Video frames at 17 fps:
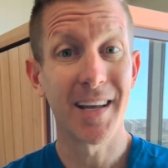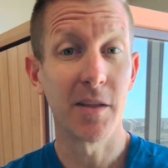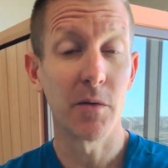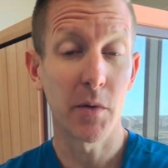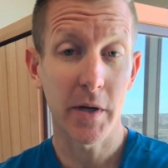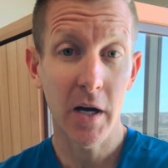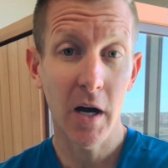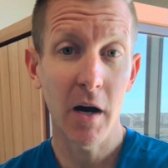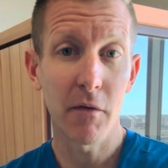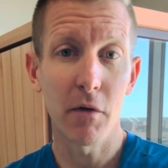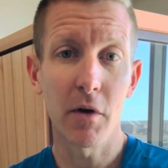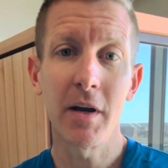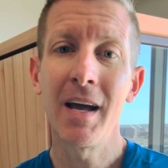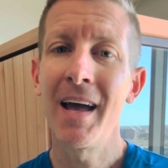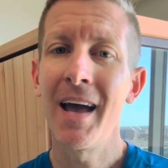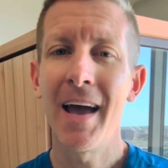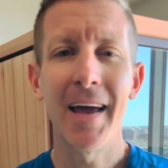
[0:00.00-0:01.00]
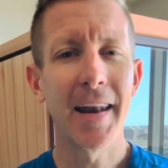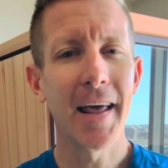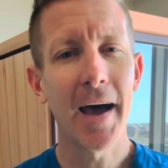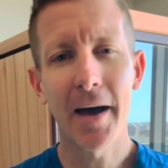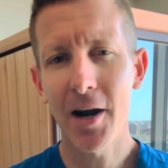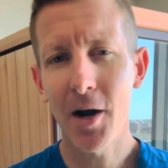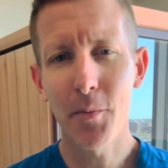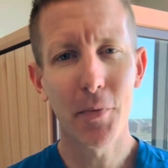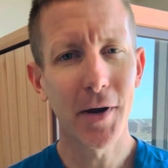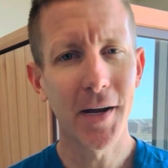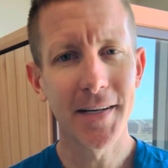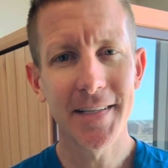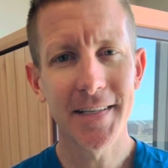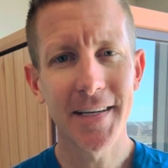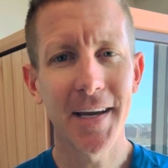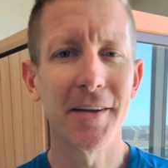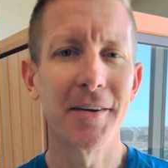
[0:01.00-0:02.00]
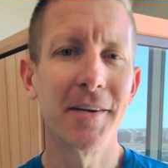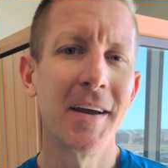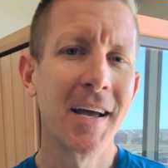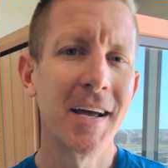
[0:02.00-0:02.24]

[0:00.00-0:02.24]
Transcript: and the recovery, and how do I bring it together?